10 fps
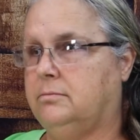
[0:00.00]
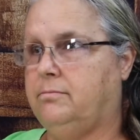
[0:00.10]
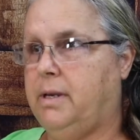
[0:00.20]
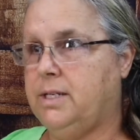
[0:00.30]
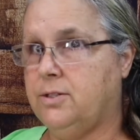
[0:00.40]

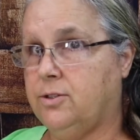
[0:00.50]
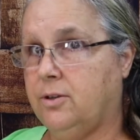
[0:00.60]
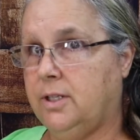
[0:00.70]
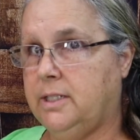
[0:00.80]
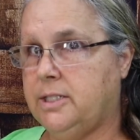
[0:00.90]
mason
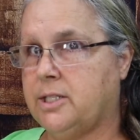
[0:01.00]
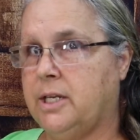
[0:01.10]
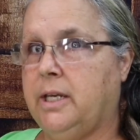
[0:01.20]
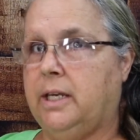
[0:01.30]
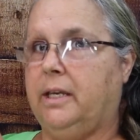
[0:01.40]
jar lids.
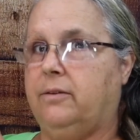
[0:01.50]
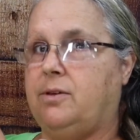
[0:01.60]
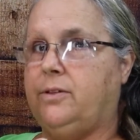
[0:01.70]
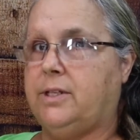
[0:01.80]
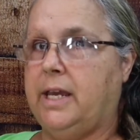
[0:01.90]
If
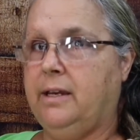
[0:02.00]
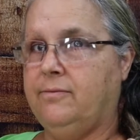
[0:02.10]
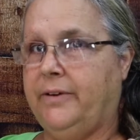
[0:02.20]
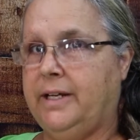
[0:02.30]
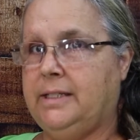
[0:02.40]
you can't
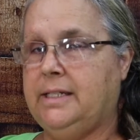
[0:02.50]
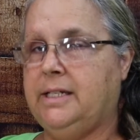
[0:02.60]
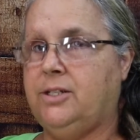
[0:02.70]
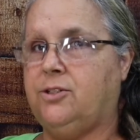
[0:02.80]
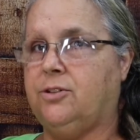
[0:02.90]
find
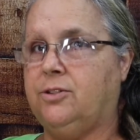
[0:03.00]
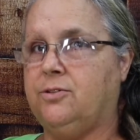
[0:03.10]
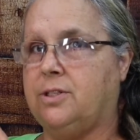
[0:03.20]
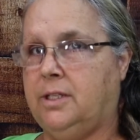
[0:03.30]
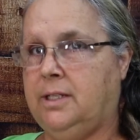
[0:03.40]
these, you can
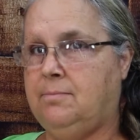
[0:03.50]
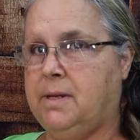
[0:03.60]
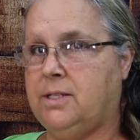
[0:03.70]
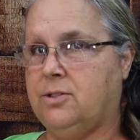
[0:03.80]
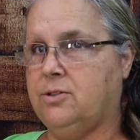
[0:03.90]
use any
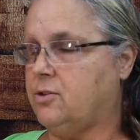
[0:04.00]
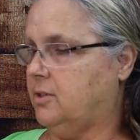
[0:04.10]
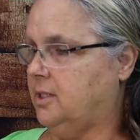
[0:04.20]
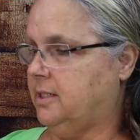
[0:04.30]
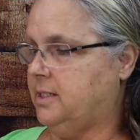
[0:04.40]
mason
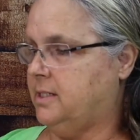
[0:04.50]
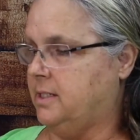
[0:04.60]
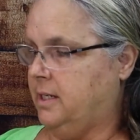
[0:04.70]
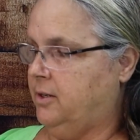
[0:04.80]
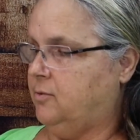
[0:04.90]
jar lids
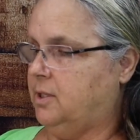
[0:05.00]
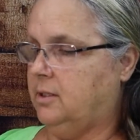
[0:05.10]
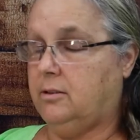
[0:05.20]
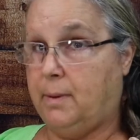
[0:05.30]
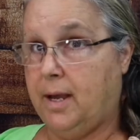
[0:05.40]
with the
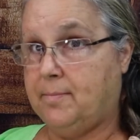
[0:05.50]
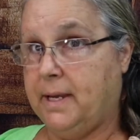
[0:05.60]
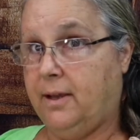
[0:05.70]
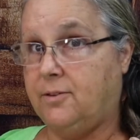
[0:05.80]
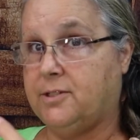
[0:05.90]
little pop
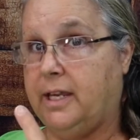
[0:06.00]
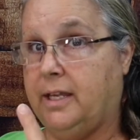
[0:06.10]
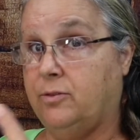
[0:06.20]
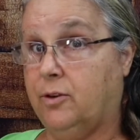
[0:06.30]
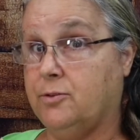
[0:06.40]
outs,
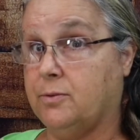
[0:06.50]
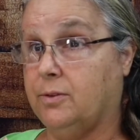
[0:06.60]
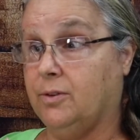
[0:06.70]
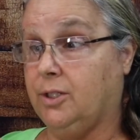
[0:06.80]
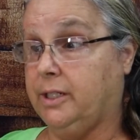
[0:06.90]
and those
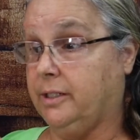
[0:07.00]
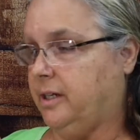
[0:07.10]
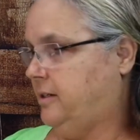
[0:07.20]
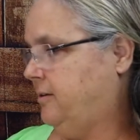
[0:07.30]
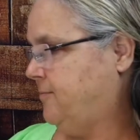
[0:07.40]
work really
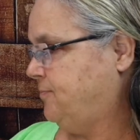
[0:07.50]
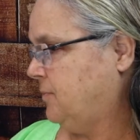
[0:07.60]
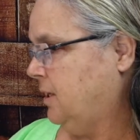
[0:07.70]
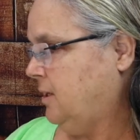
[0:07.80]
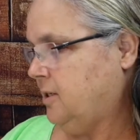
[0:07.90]
good.
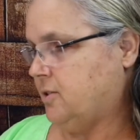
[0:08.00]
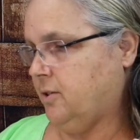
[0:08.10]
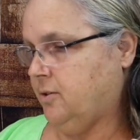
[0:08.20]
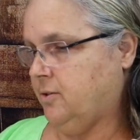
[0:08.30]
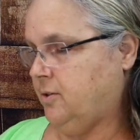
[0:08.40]

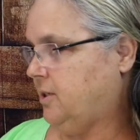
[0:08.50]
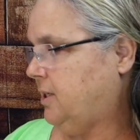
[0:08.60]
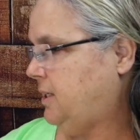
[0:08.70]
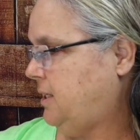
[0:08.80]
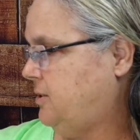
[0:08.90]
So you're going
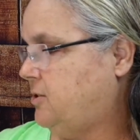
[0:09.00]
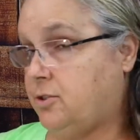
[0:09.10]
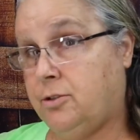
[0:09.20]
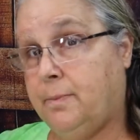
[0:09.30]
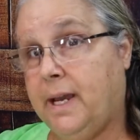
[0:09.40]
to need
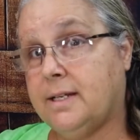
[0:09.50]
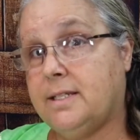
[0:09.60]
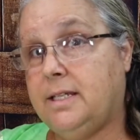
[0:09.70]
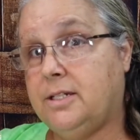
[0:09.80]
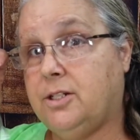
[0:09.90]
2 packs
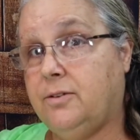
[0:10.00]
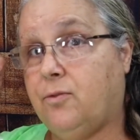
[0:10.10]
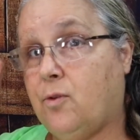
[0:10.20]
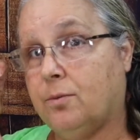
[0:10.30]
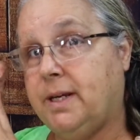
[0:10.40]
of these. You need
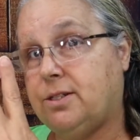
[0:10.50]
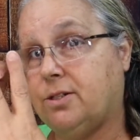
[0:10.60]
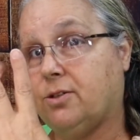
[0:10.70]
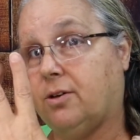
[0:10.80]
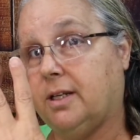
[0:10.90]
4
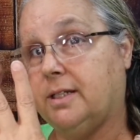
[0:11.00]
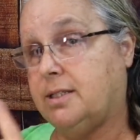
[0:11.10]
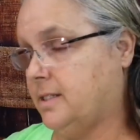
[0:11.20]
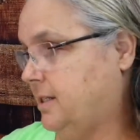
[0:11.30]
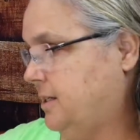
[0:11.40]
mason jar
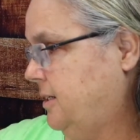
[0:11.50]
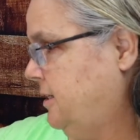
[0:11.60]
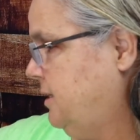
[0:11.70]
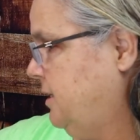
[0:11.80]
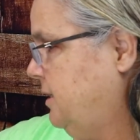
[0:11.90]
lids.
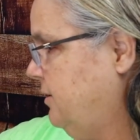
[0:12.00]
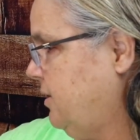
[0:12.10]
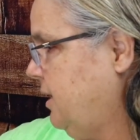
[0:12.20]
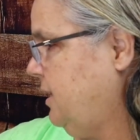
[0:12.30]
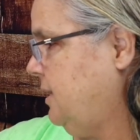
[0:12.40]

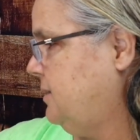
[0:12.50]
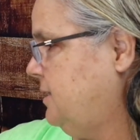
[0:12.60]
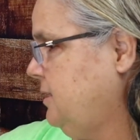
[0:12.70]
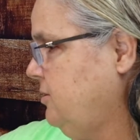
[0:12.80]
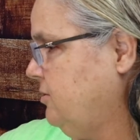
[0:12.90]
Okay, and
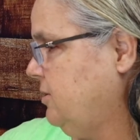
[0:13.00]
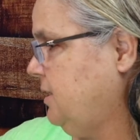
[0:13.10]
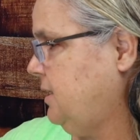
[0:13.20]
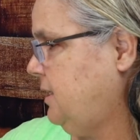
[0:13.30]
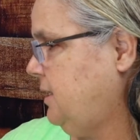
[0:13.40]
then you're
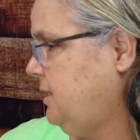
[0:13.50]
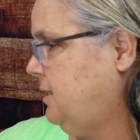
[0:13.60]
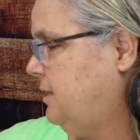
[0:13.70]
going to need,